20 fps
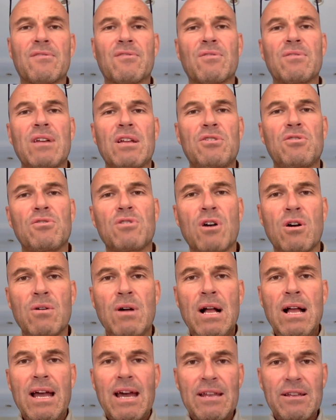so that you
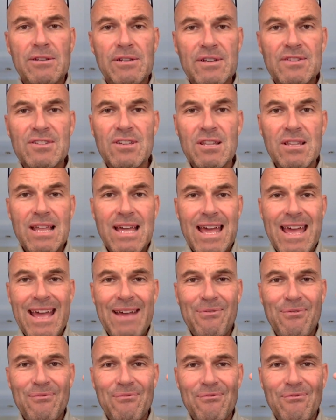know and understand
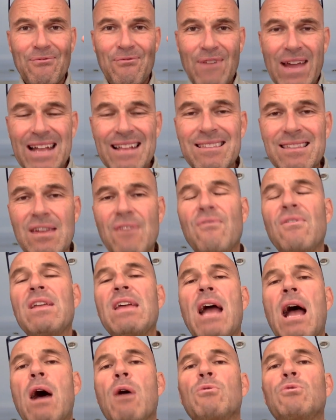effectively
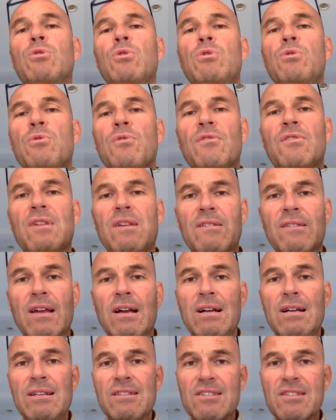how to use this